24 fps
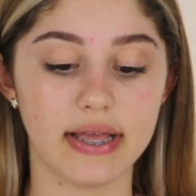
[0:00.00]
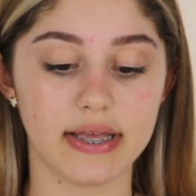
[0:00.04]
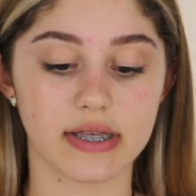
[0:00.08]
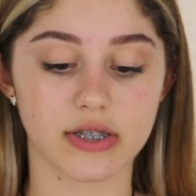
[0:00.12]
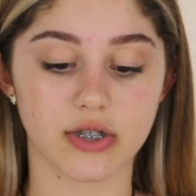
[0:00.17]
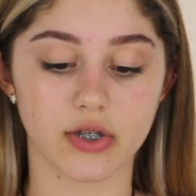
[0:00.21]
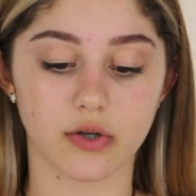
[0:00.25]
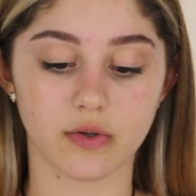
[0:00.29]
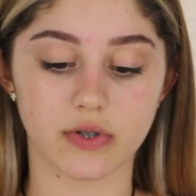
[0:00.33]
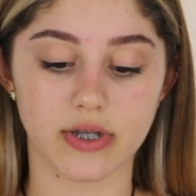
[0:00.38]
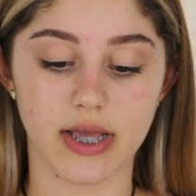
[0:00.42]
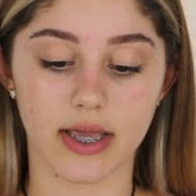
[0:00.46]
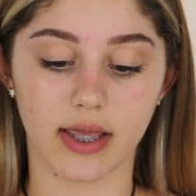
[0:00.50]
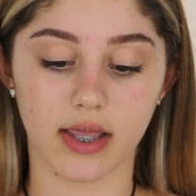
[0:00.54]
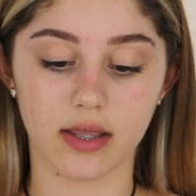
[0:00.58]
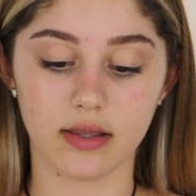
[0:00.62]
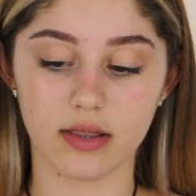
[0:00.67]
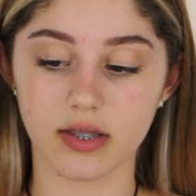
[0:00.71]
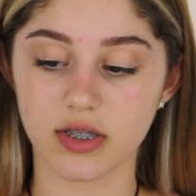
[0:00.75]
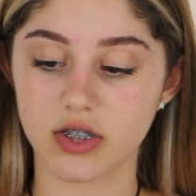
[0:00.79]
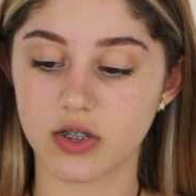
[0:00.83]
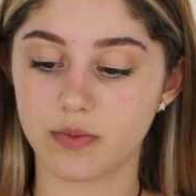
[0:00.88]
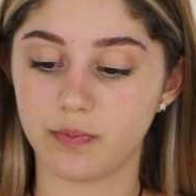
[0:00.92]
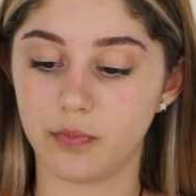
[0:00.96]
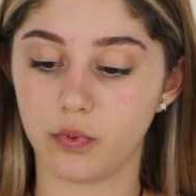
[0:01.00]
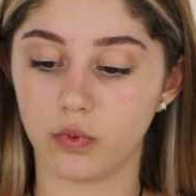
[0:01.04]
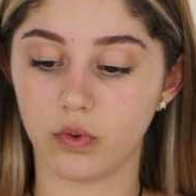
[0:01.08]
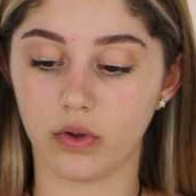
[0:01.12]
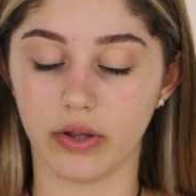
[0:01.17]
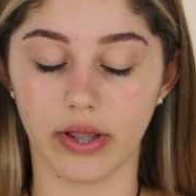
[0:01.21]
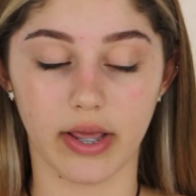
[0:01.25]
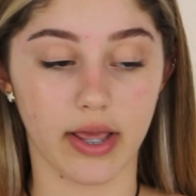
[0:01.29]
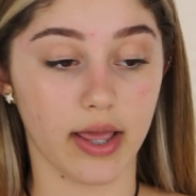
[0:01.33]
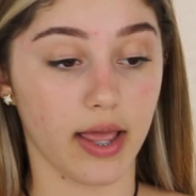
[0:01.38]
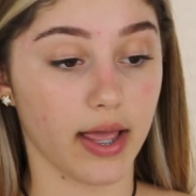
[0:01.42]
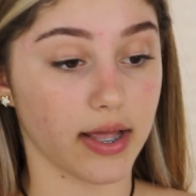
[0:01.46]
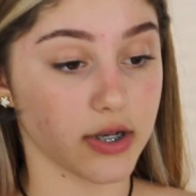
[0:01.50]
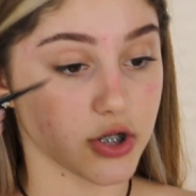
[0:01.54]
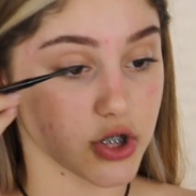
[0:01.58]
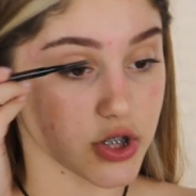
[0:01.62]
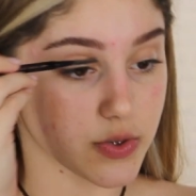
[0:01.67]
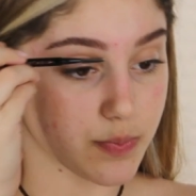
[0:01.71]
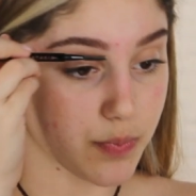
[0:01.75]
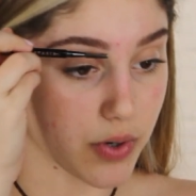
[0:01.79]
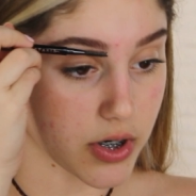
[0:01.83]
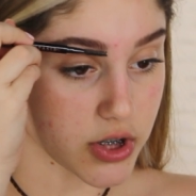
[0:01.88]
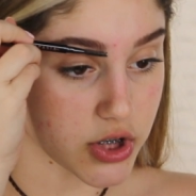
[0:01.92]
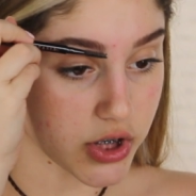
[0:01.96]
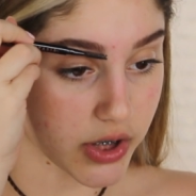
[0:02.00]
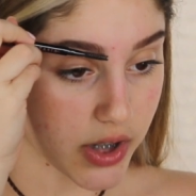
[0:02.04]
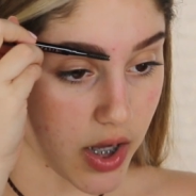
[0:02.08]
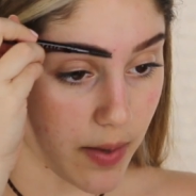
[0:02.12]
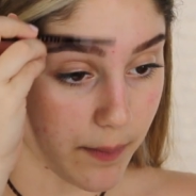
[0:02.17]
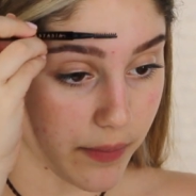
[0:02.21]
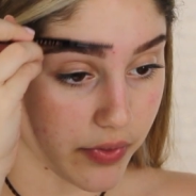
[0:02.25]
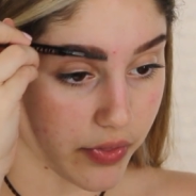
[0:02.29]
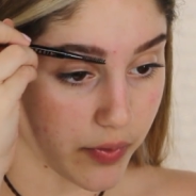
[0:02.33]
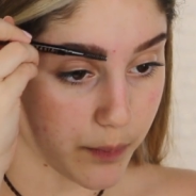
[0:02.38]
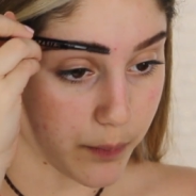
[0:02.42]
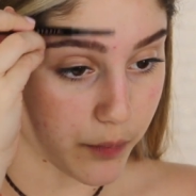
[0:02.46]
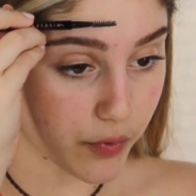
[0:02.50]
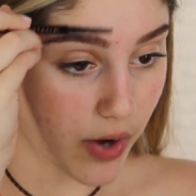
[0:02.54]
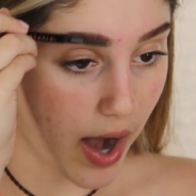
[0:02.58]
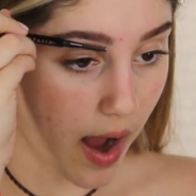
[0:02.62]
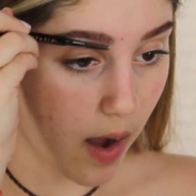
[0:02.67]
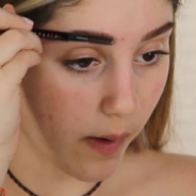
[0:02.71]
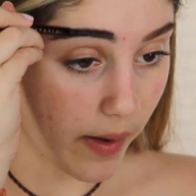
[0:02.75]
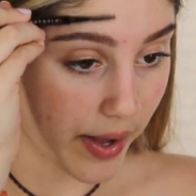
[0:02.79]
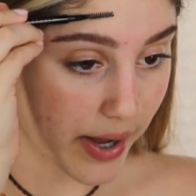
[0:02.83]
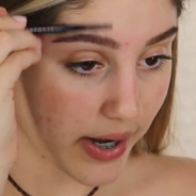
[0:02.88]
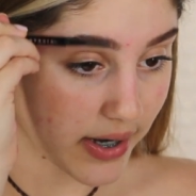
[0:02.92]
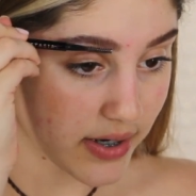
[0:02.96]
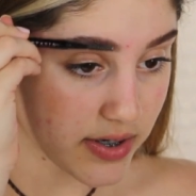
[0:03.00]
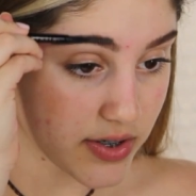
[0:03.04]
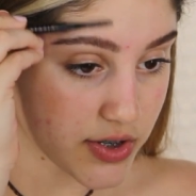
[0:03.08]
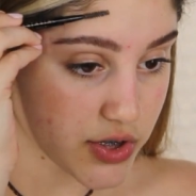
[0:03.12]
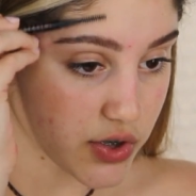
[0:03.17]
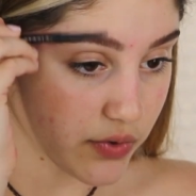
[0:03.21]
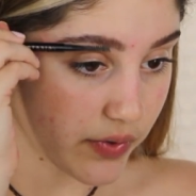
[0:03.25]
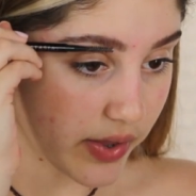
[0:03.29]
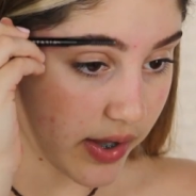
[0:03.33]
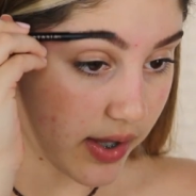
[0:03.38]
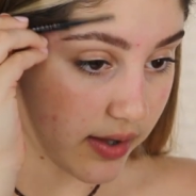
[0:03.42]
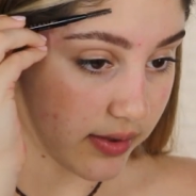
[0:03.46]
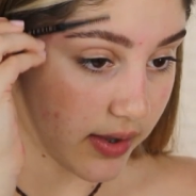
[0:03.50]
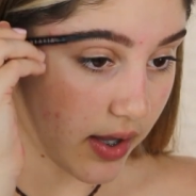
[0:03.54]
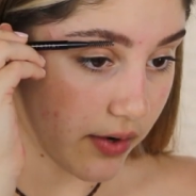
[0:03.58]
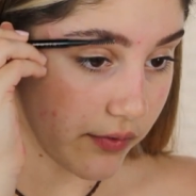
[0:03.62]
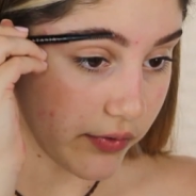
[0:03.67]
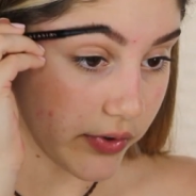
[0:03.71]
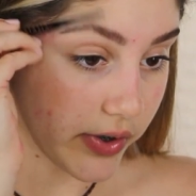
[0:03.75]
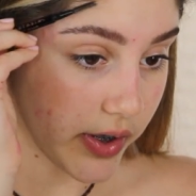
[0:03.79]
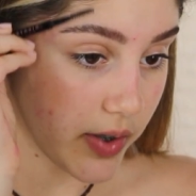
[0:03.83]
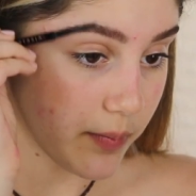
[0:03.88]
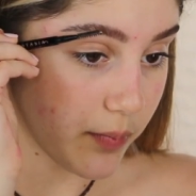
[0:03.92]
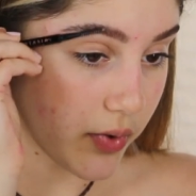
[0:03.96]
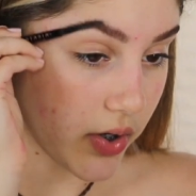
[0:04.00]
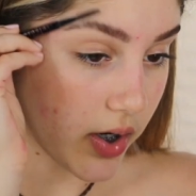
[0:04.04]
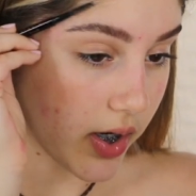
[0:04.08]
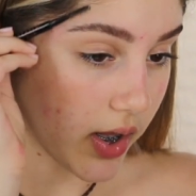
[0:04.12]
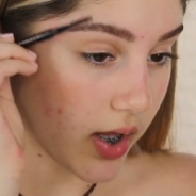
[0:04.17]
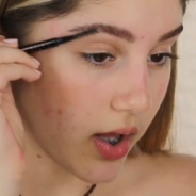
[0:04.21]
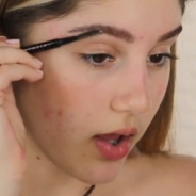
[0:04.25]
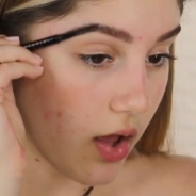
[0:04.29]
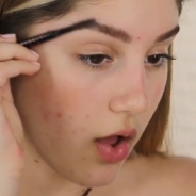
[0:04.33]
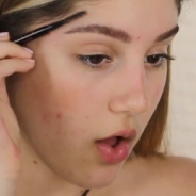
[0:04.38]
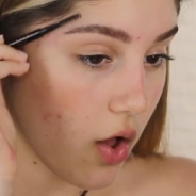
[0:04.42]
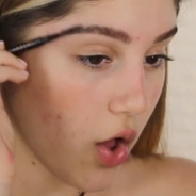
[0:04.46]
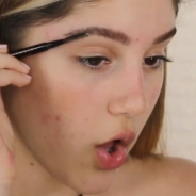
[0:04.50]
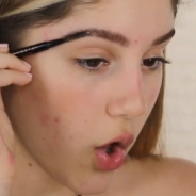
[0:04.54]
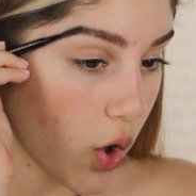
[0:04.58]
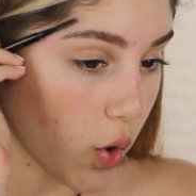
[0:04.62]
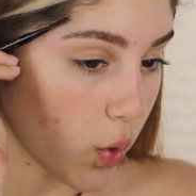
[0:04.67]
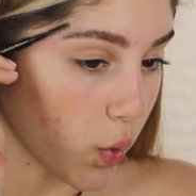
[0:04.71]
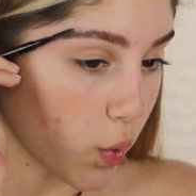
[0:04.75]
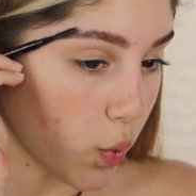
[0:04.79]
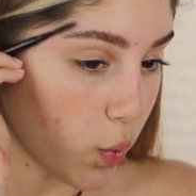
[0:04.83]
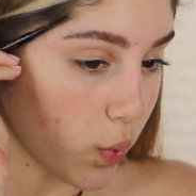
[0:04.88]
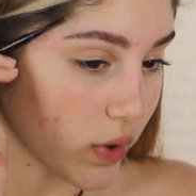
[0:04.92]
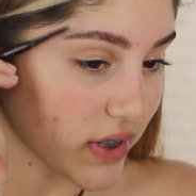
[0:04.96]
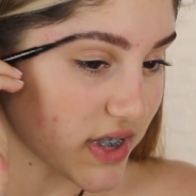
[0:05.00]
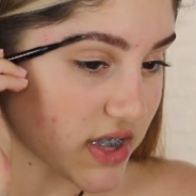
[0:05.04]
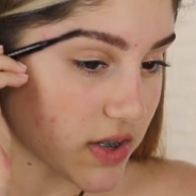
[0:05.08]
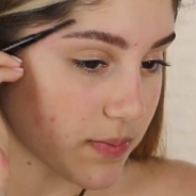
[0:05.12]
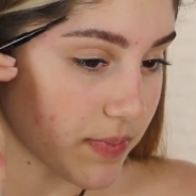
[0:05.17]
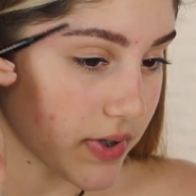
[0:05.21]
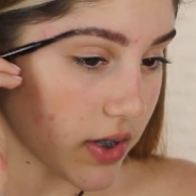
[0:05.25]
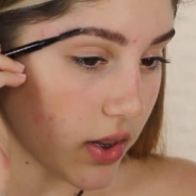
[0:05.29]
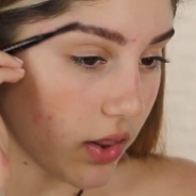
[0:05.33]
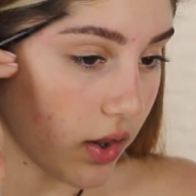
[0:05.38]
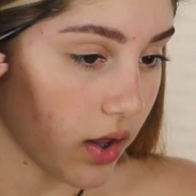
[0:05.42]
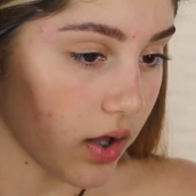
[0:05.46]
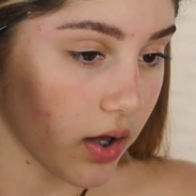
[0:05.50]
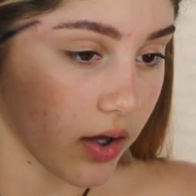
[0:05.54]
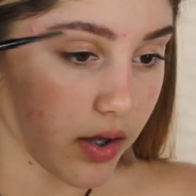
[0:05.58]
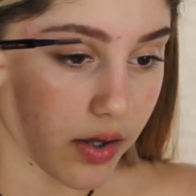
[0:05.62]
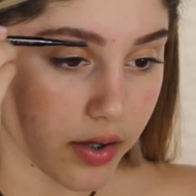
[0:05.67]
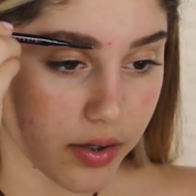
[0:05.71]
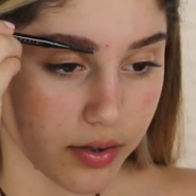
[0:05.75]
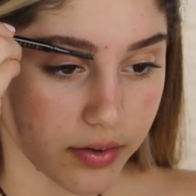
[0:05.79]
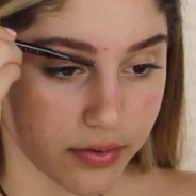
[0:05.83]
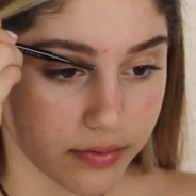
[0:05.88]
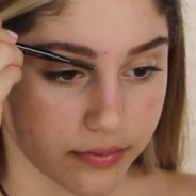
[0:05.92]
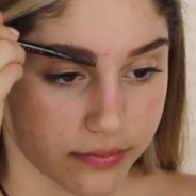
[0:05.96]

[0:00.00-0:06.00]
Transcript: So taking a spoolie and just brushing up the brow hairs so they get that really pretty wispy look.